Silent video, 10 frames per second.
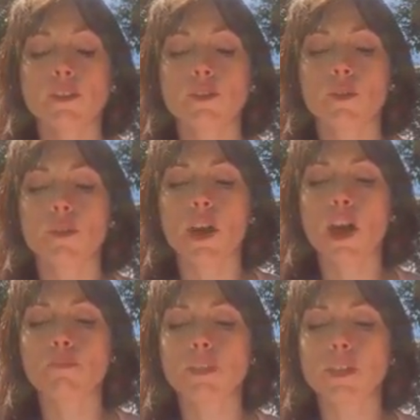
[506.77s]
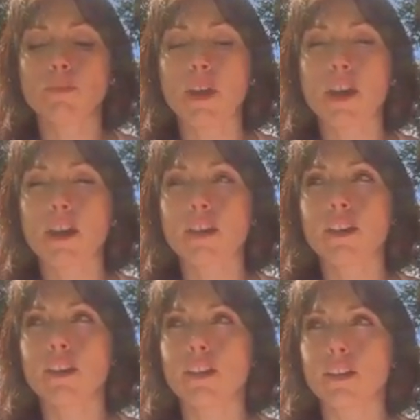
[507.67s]
So the
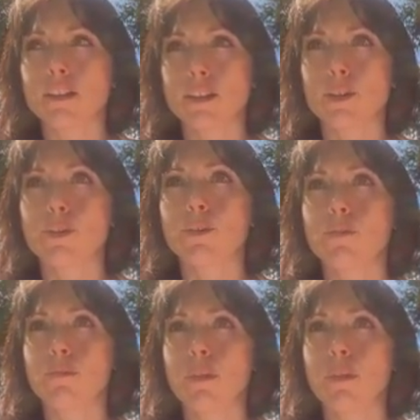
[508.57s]
MDMA in a clinical,